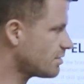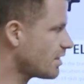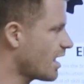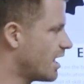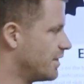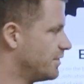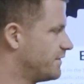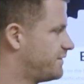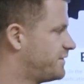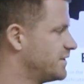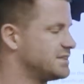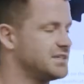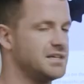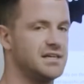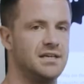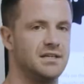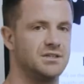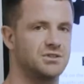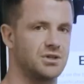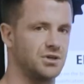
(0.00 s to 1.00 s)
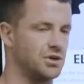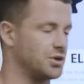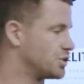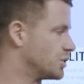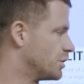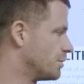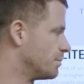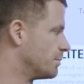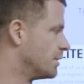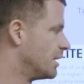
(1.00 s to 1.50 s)
And the fatigue's going to
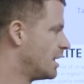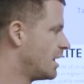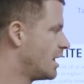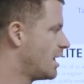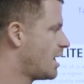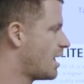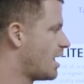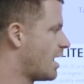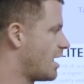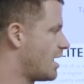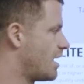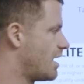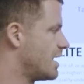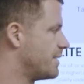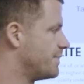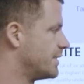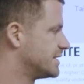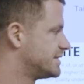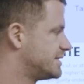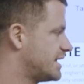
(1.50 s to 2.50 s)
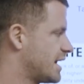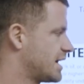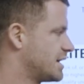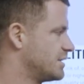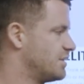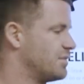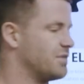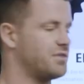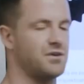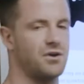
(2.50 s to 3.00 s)
come uh, in the second
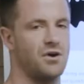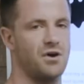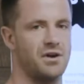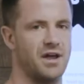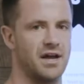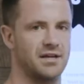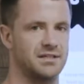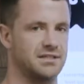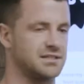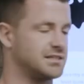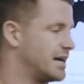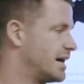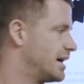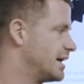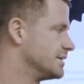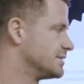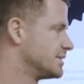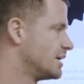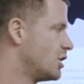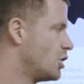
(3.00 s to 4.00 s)
and third exercise,